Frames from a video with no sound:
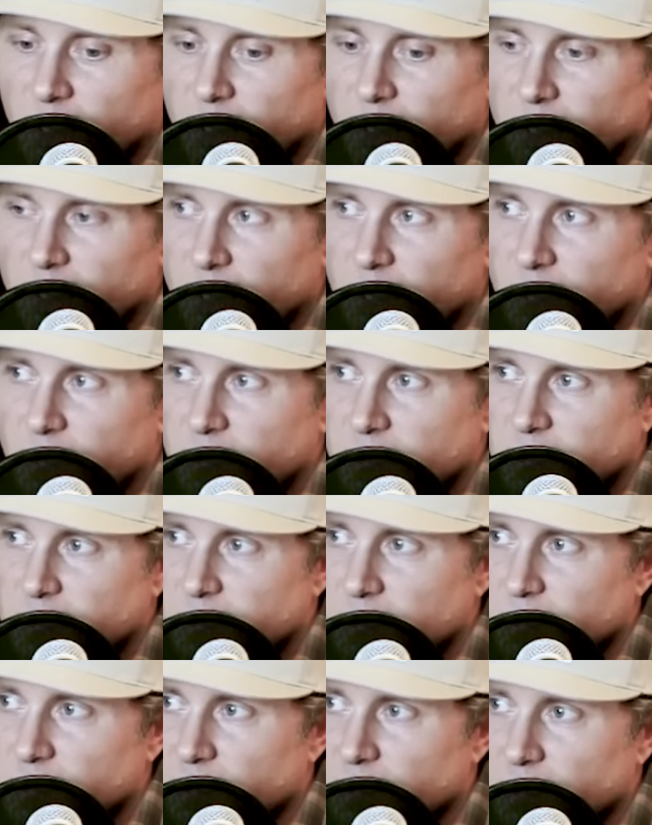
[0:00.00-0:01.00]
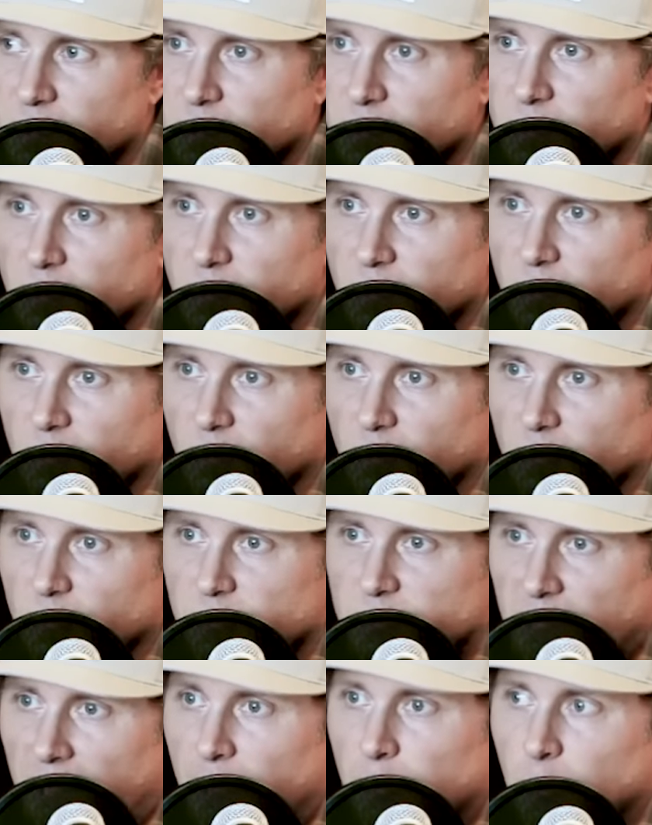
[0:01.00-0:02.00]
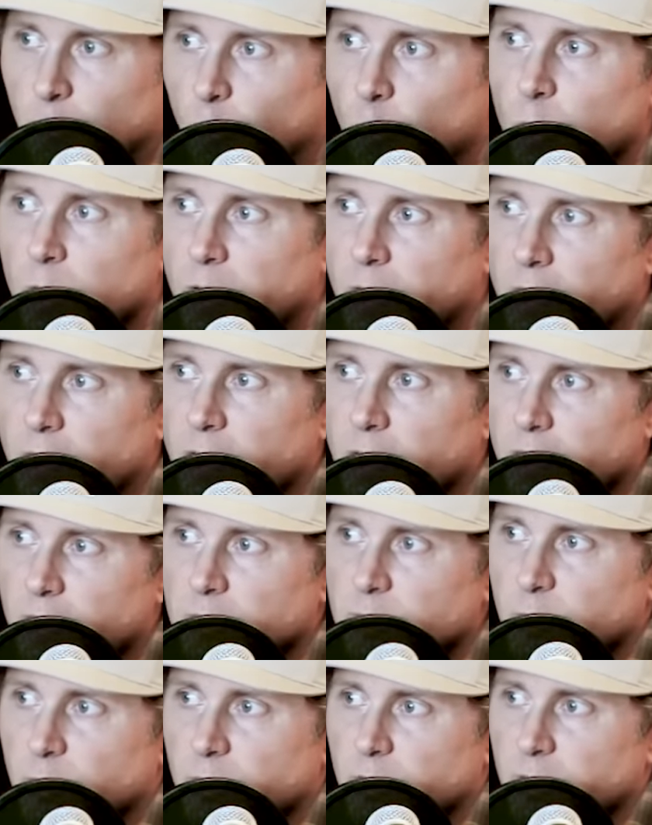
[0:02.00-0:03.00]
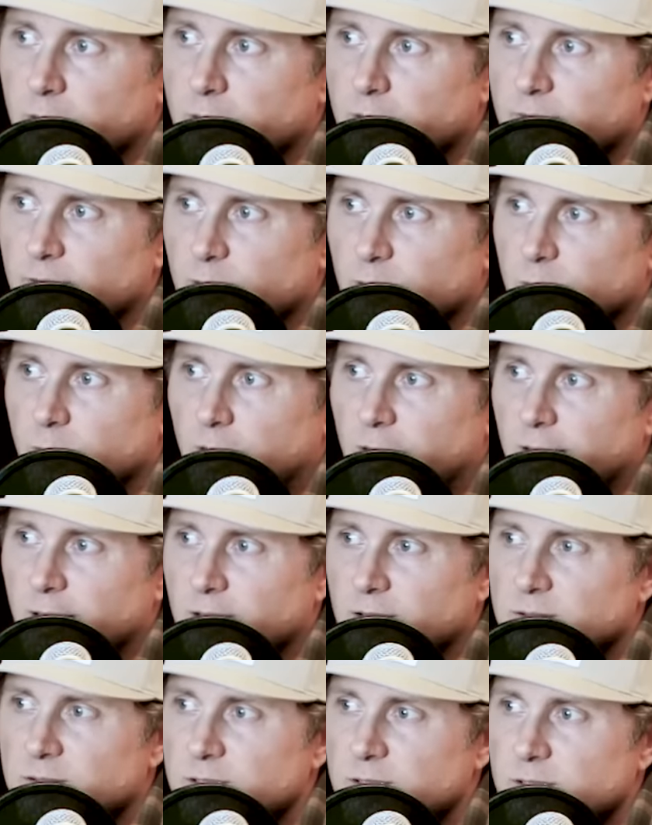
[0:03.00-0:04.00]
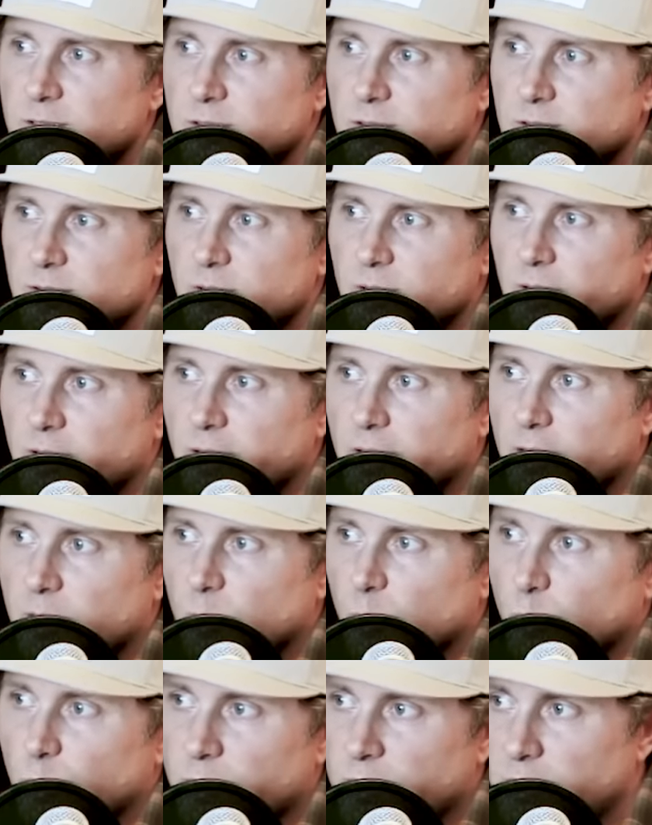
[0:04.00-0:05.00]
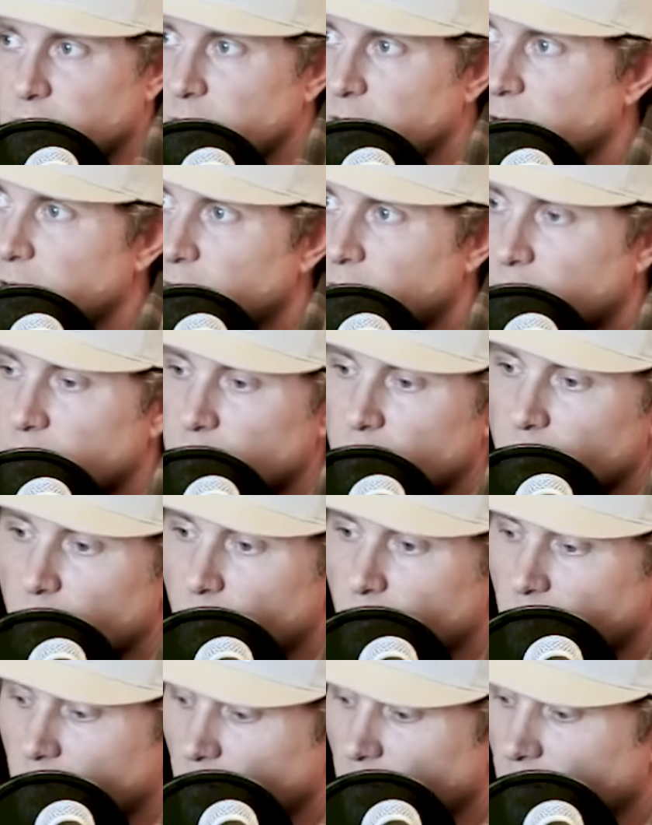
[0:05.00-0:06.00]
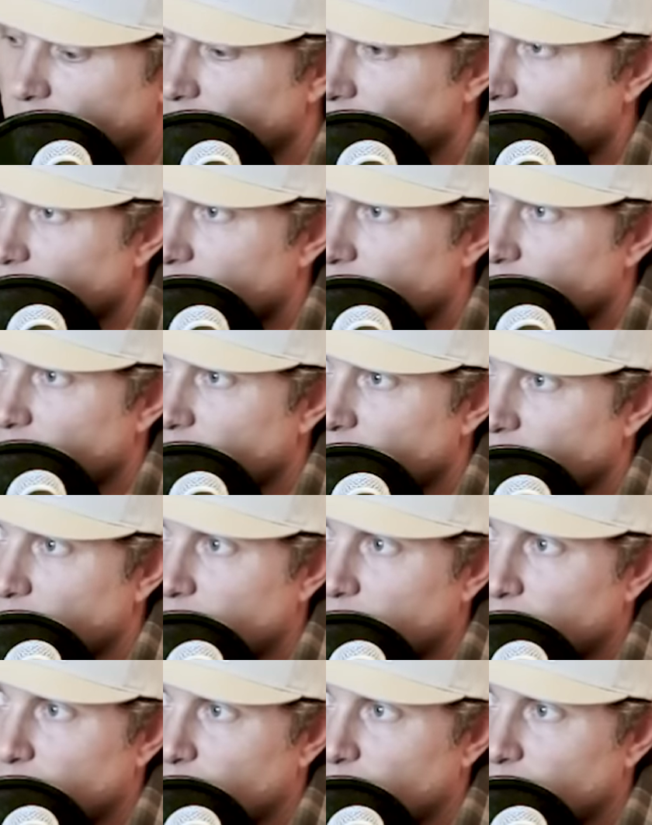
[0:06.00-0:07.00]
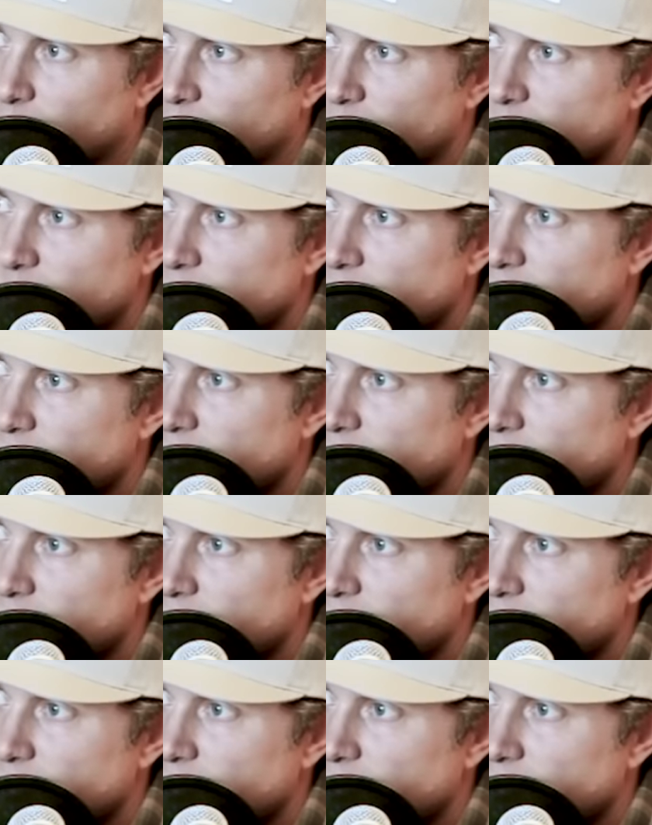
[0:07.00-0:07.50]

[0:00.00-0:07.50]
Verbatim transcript: And that morning I had put in a few miles and we had we were we were on bowls,